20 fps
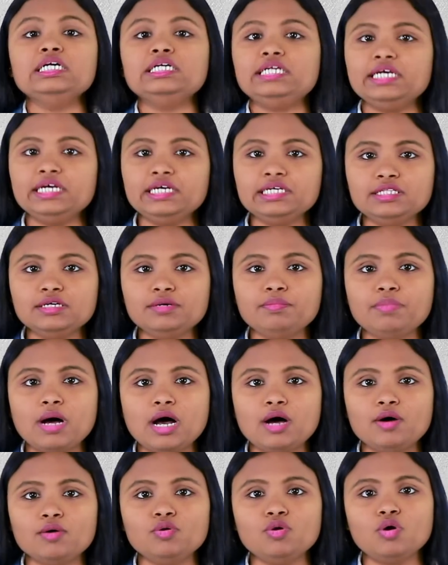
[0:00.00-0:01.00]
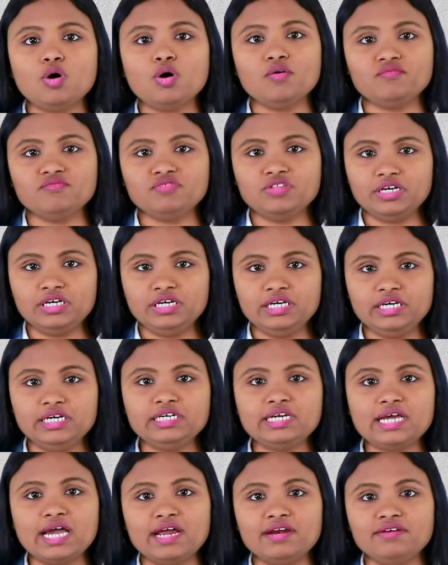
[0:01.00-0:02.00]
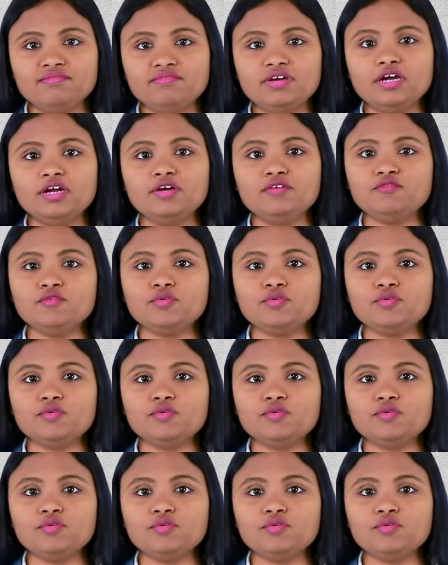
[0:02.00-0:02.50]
Take the bowl off the heat and wait